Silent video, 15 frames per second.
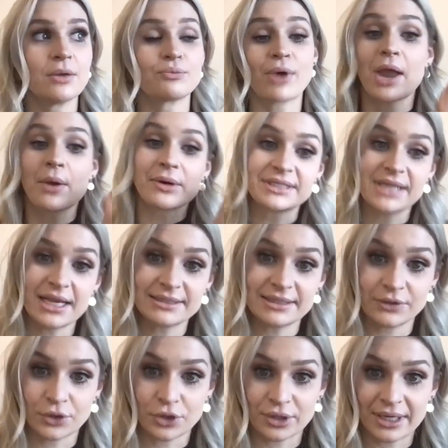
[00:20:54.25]

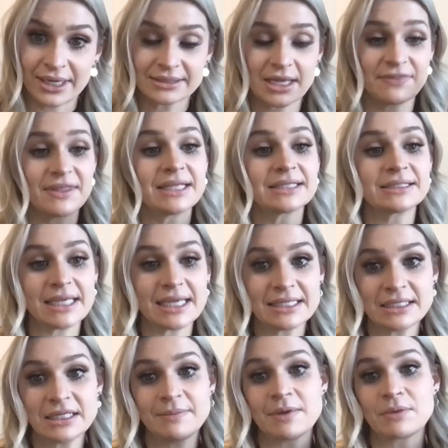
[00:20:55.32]
prioritizing learnings, I think it's
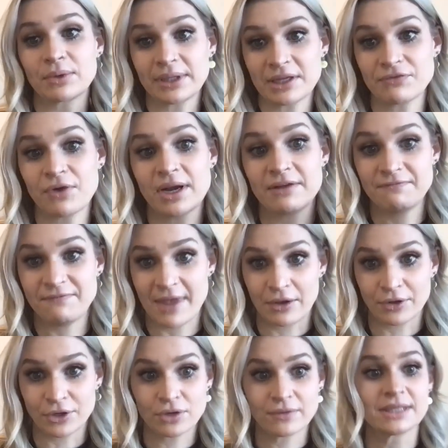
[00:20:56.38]
easy to be really afraid of failure.